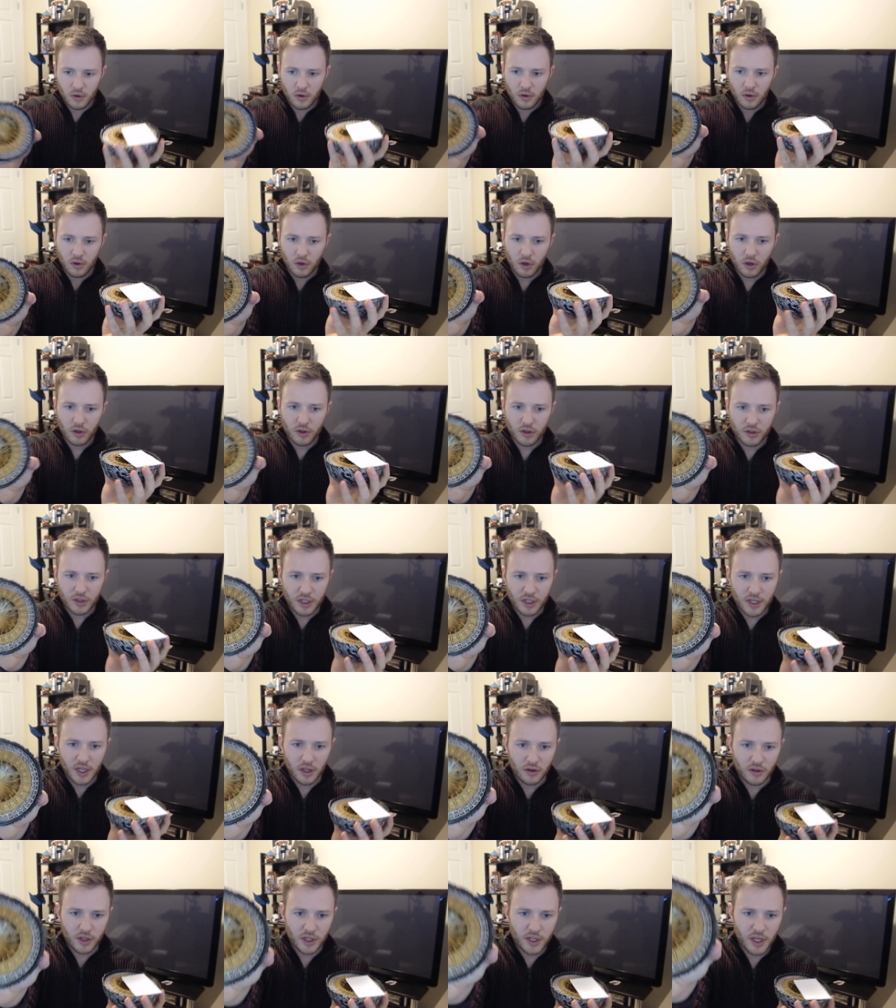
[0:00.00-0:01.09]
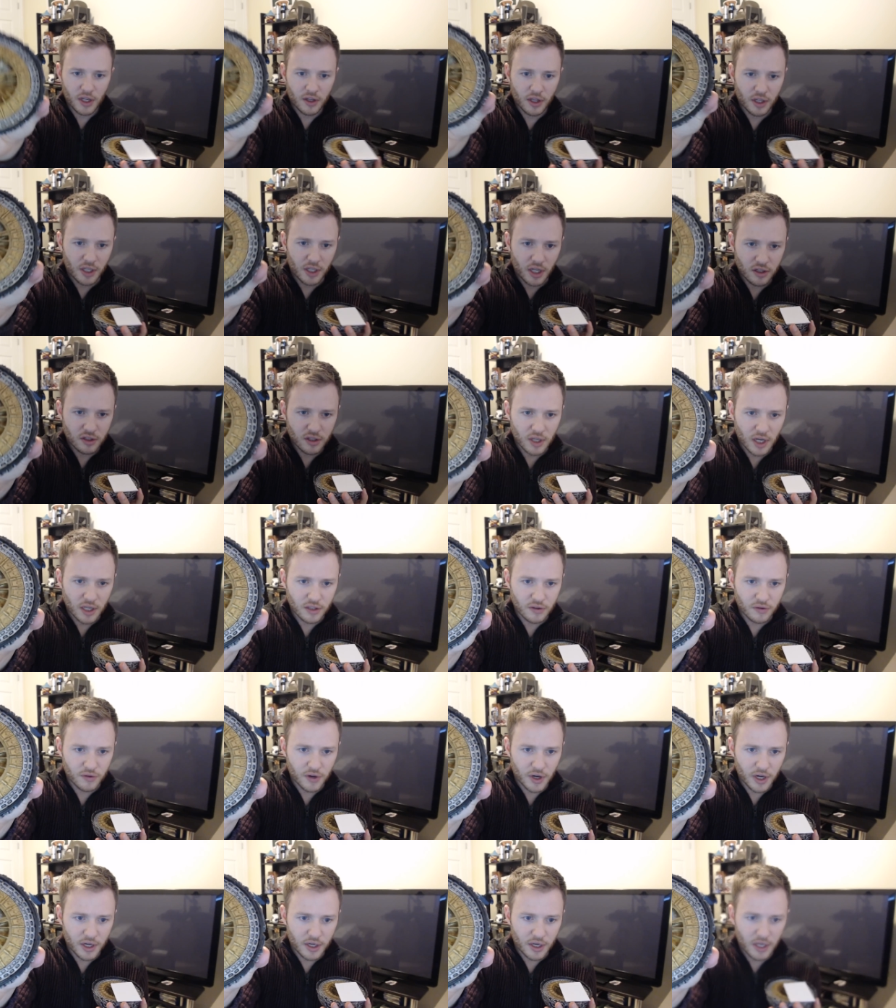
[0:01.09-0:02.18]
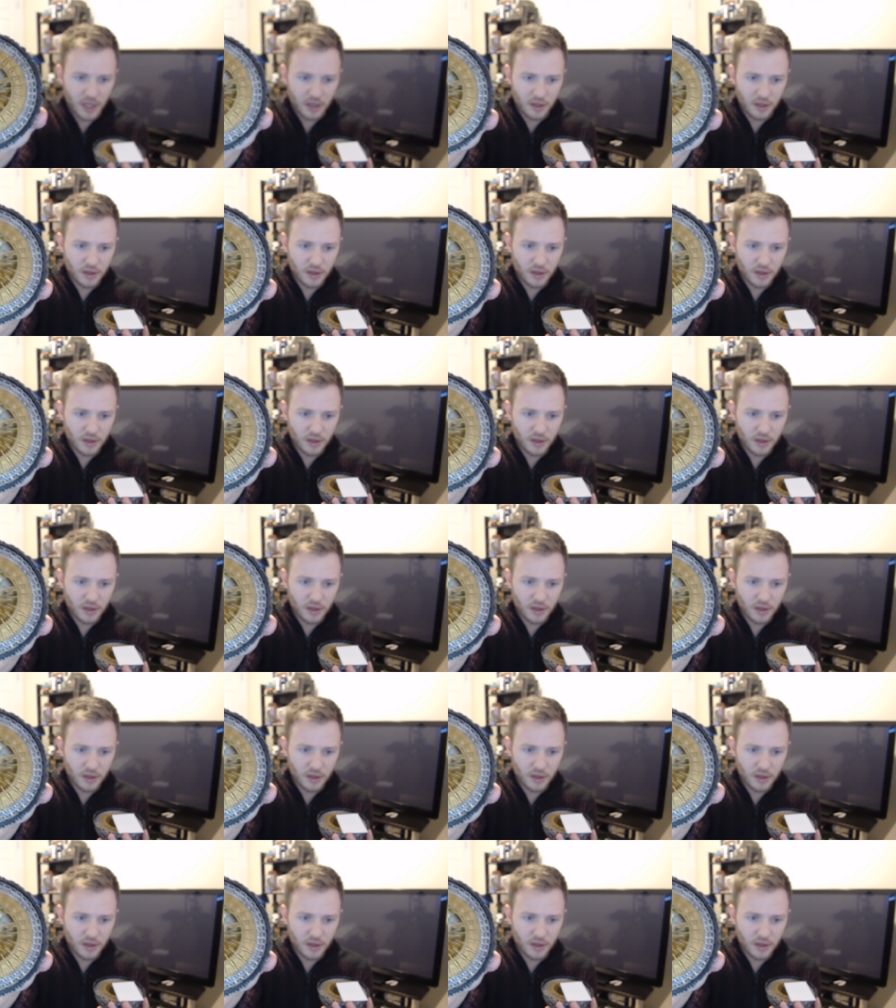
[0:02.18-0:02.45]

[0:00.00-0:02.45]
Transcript: Look at the detailing. The detailing on the inside is very neat.